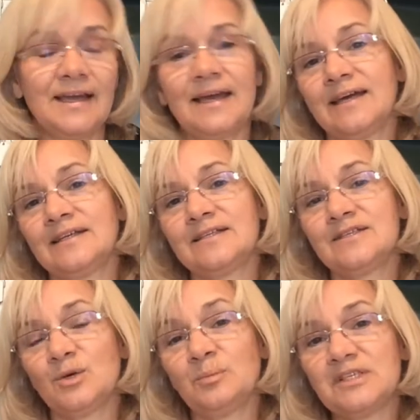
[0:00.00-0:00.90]
and
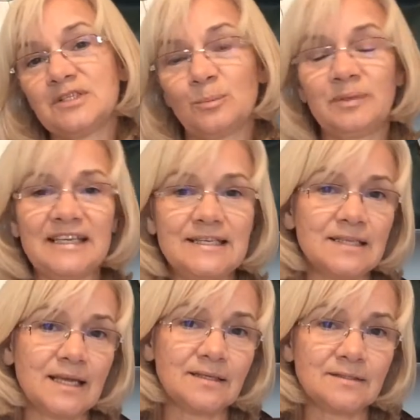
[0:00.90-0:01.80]
don't be so
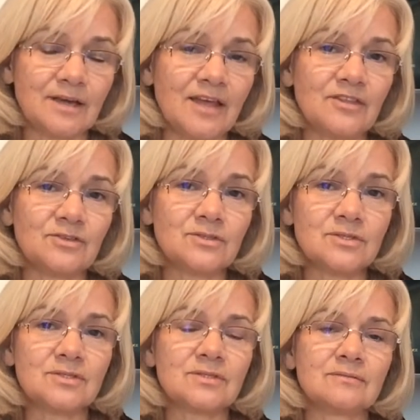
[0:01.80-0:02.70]
pleasing to
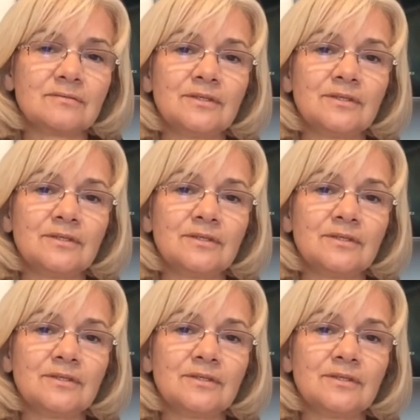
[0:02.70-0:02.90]
others.